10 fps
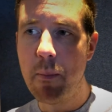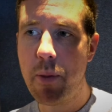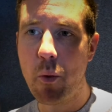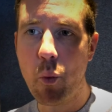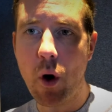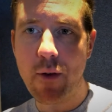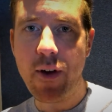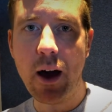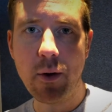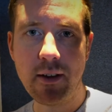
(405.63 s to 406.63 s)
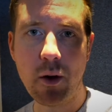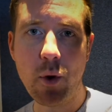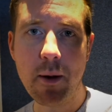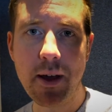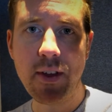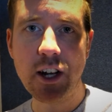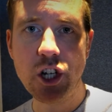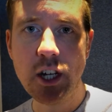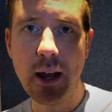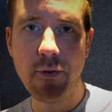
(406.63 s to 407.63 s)
But what I found is that when I made that
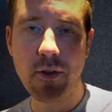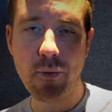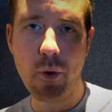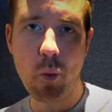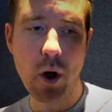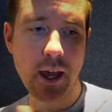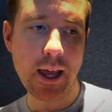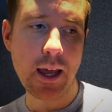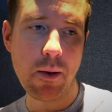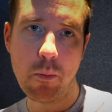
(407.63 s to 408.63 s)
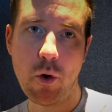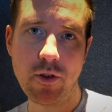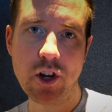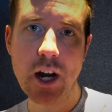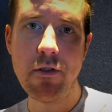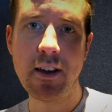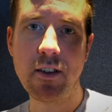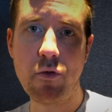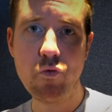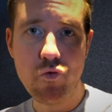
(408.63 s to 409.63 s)
shift from working more as a
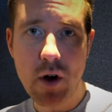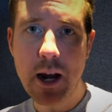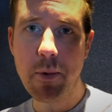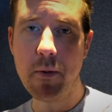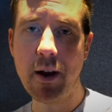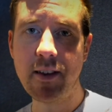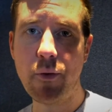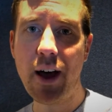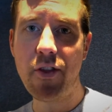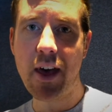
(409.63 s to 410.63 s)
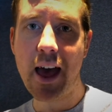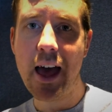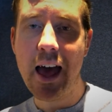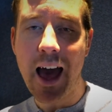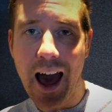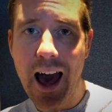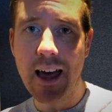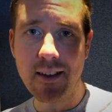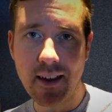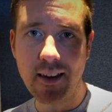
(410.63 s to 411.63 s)
generalist to really putting myself out there
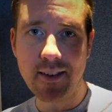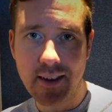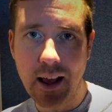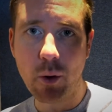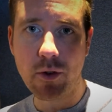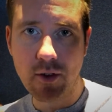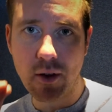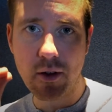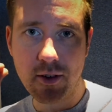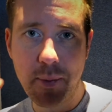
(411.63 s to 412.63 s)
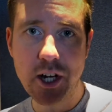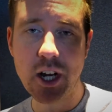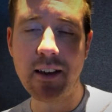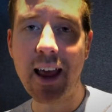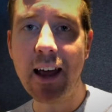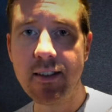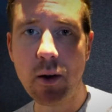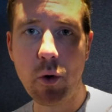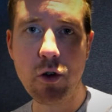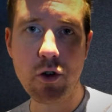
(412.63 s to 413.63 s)
as a sales specialist, as
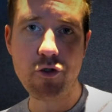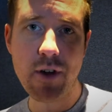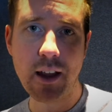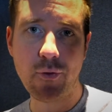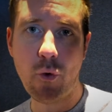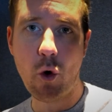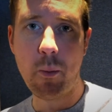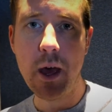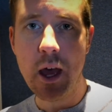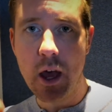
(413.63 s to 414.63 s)
someone who can transform